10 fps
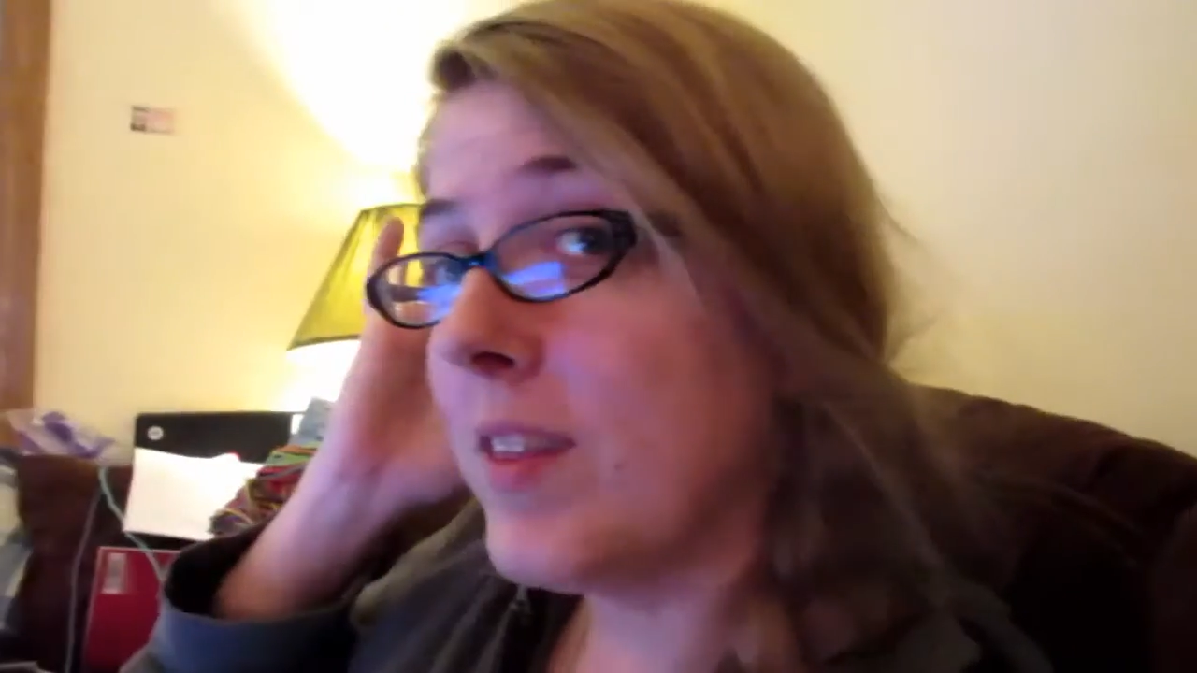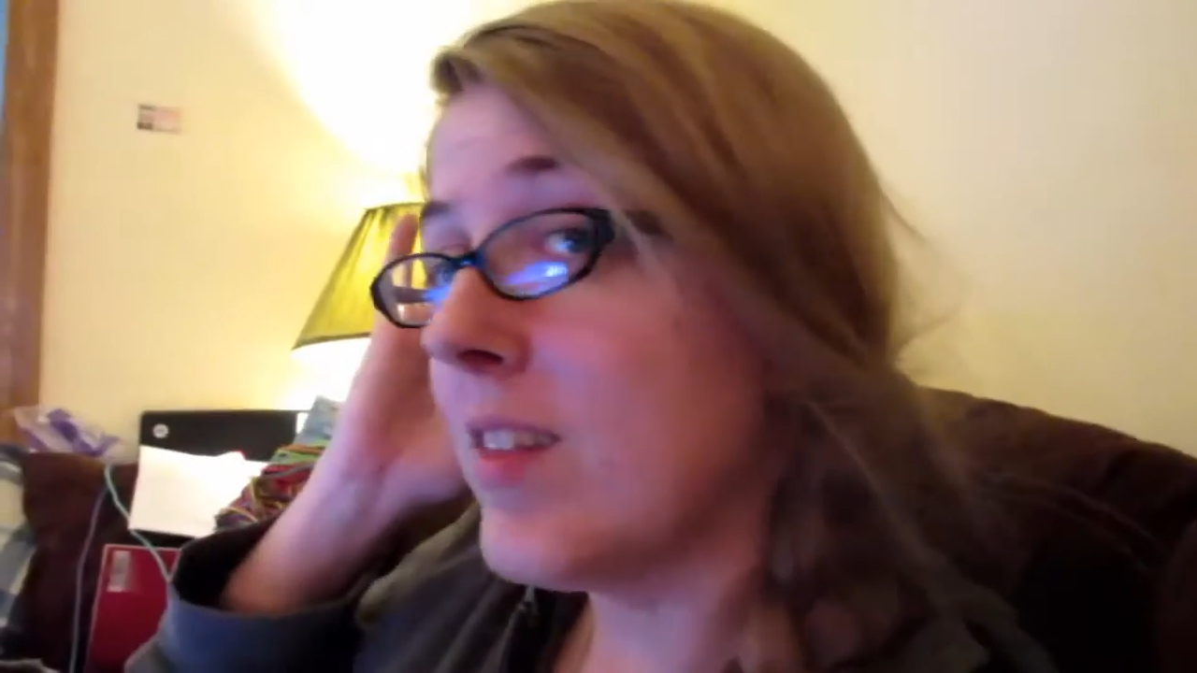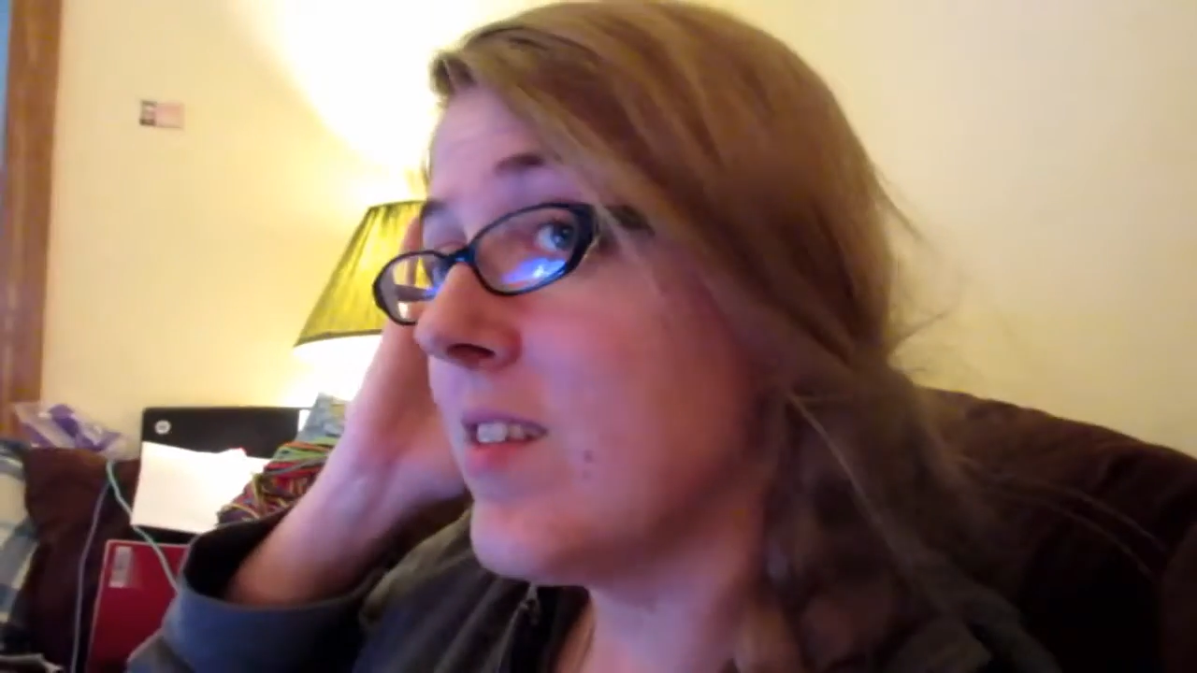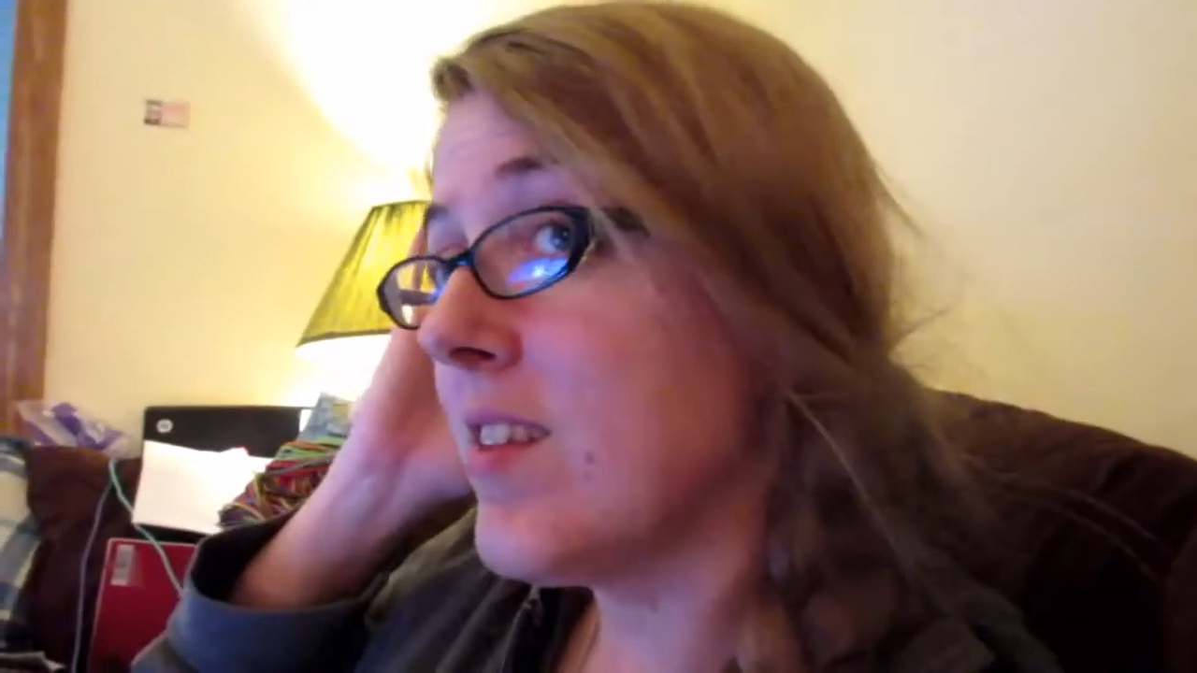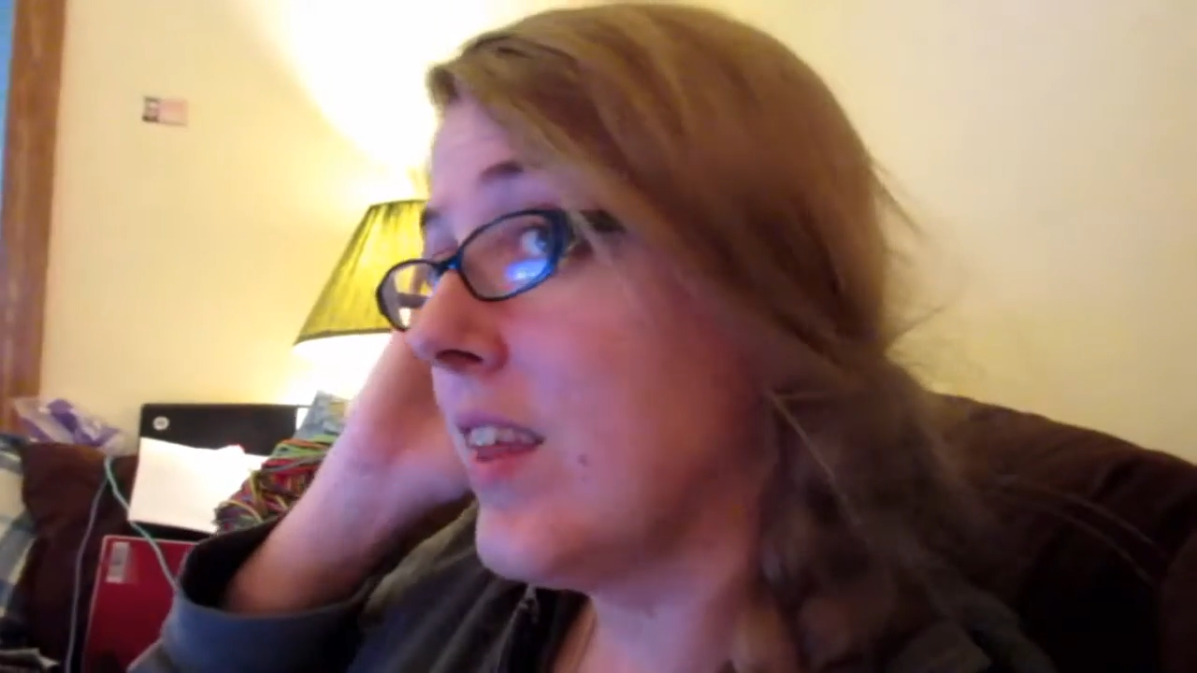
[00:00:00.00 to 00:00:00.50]

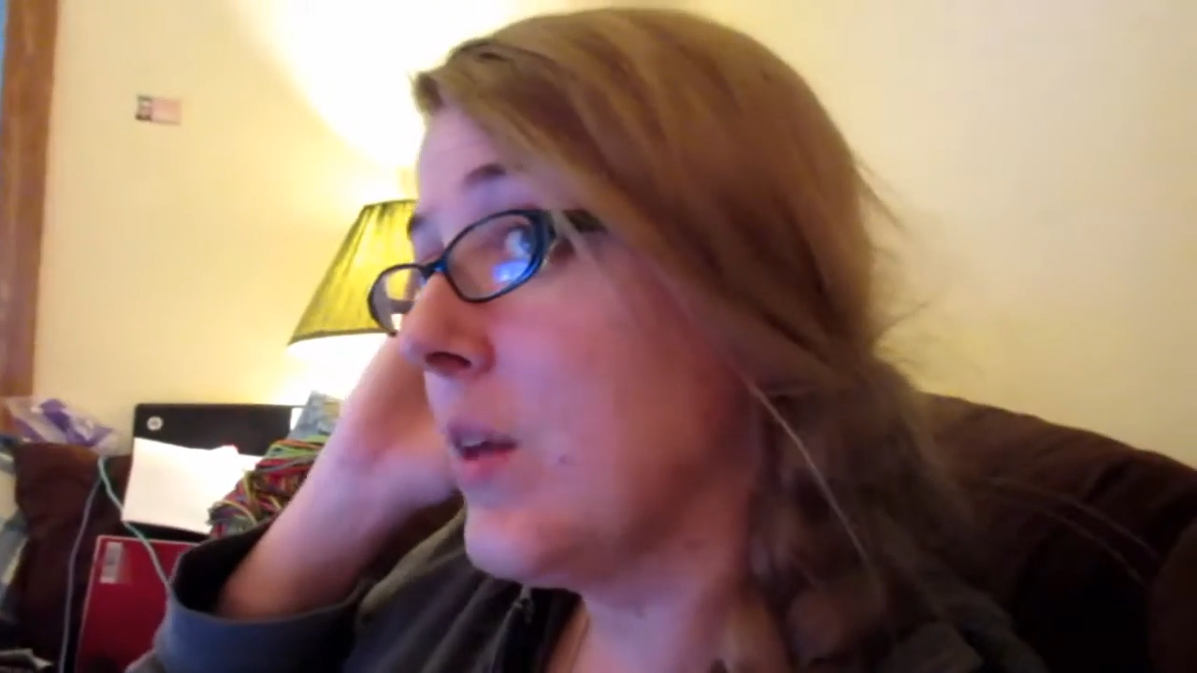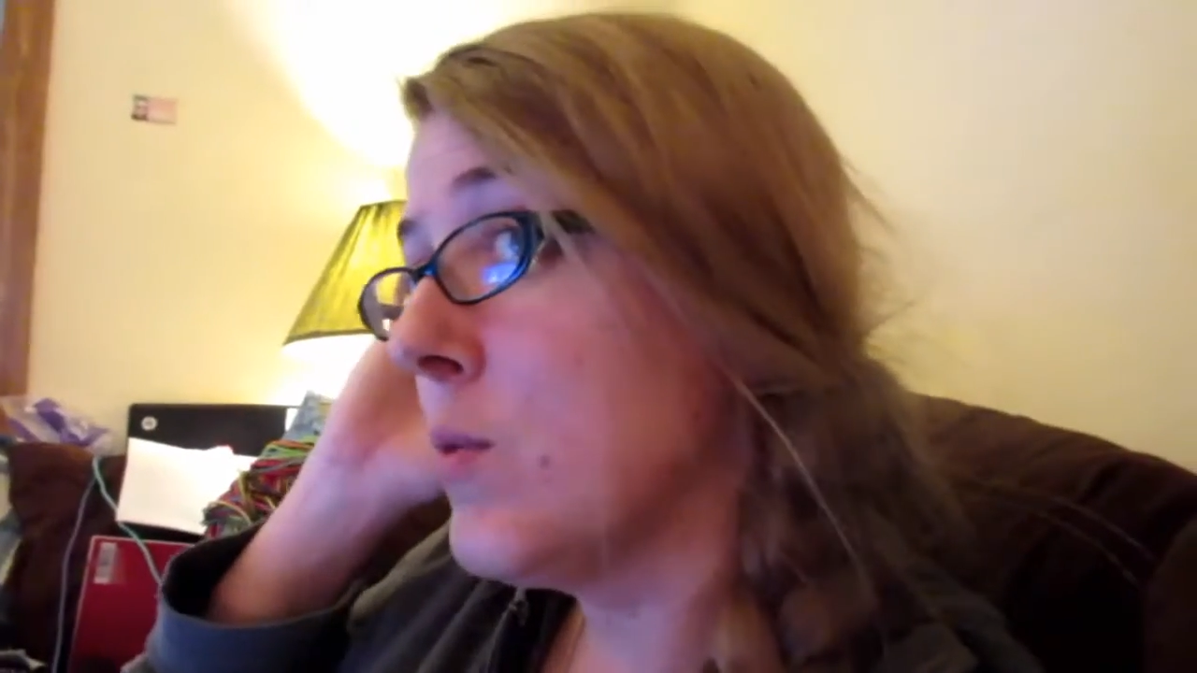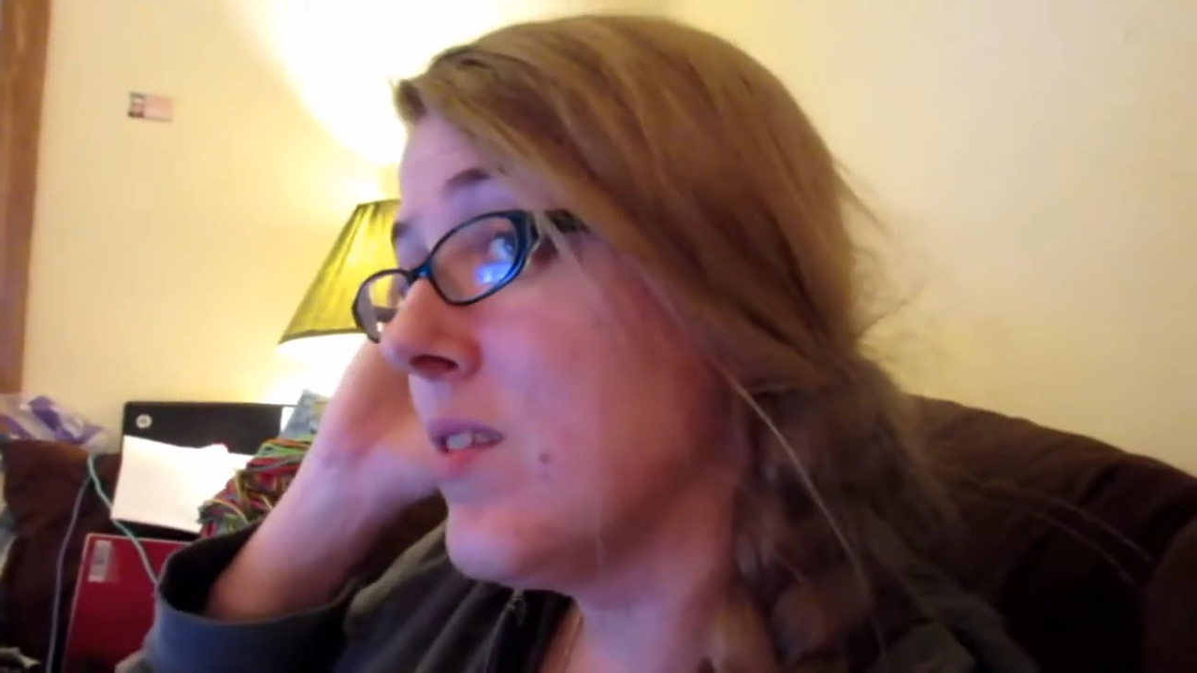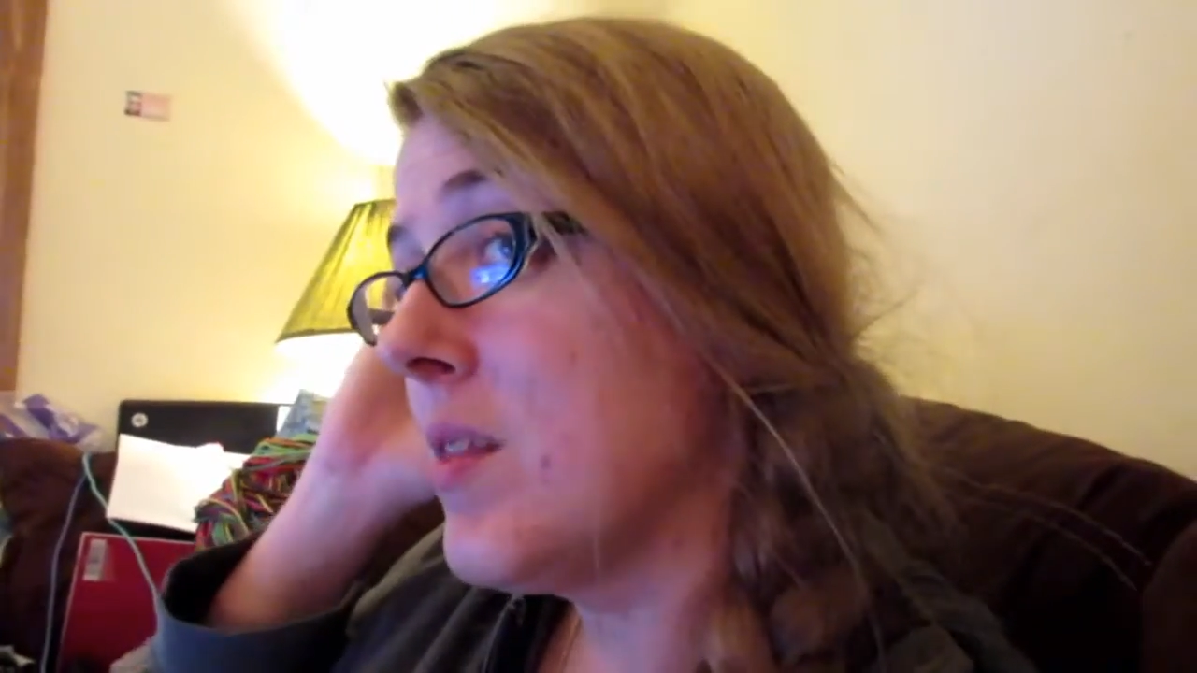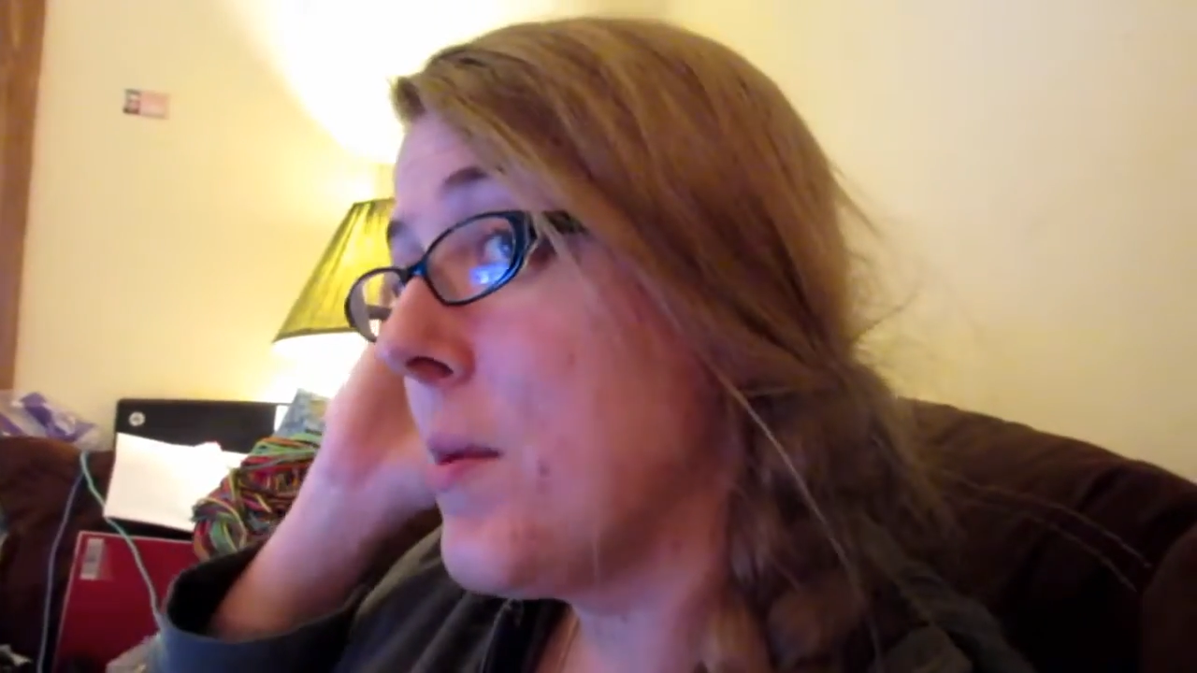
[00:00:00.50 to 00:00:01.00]
that the snake that was